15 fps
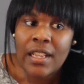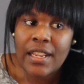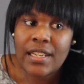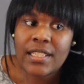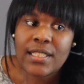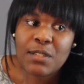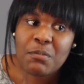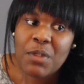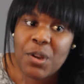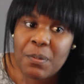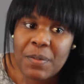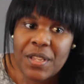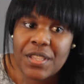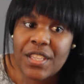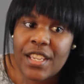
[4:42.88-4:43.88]
and it's a
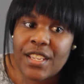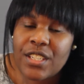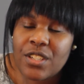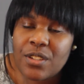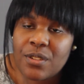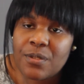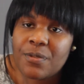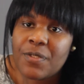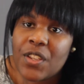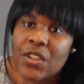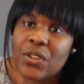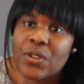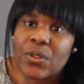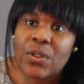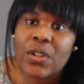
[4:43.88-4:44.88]
moment that you
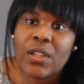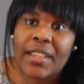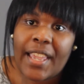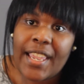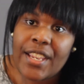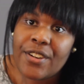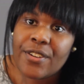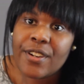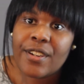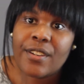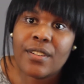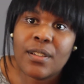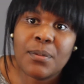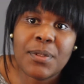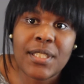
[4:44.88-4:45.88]
feel angry
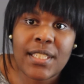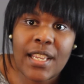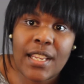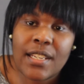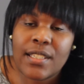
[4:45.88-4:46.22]
and upset,